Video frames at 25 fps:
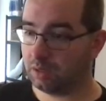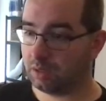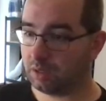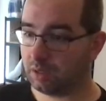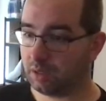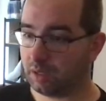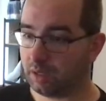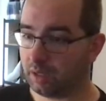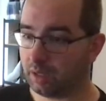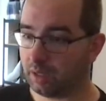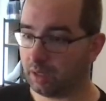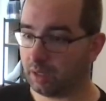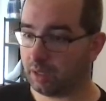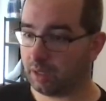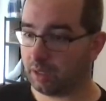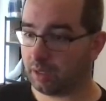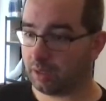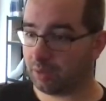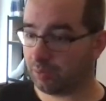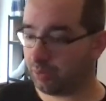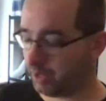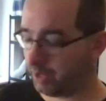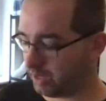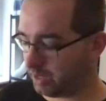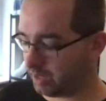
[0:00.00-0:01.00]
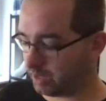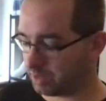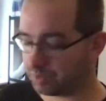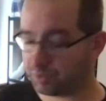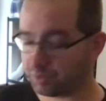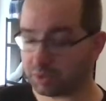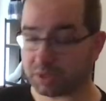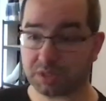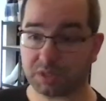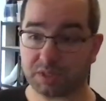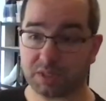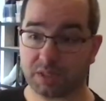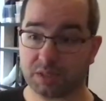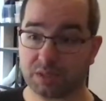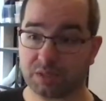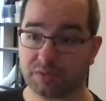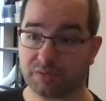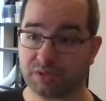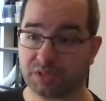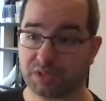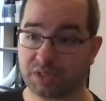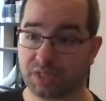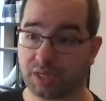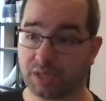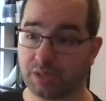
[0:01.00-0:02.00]
and then we got to ask what the status of the
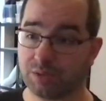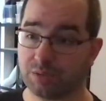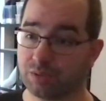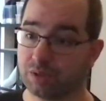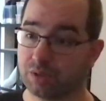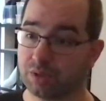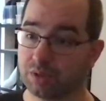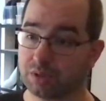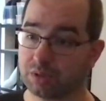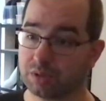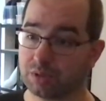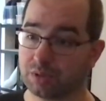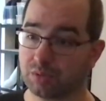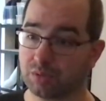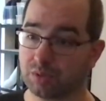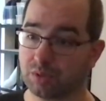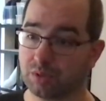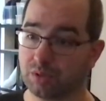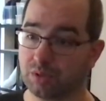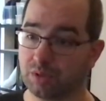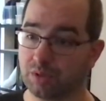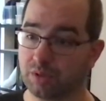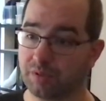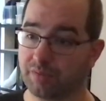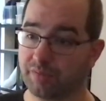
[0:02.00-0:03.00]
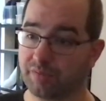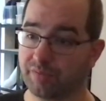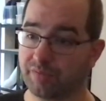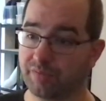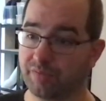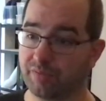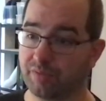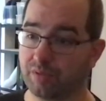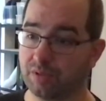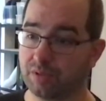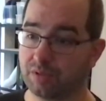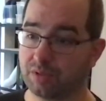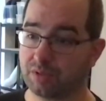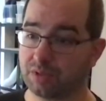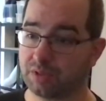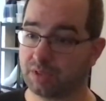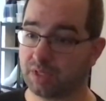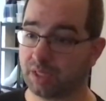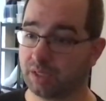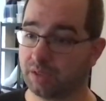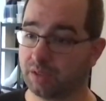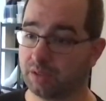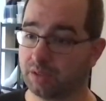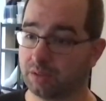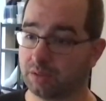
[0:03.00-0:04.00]
second one is. So we go if
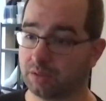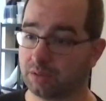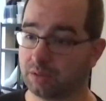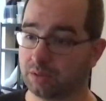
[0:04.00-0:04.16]
second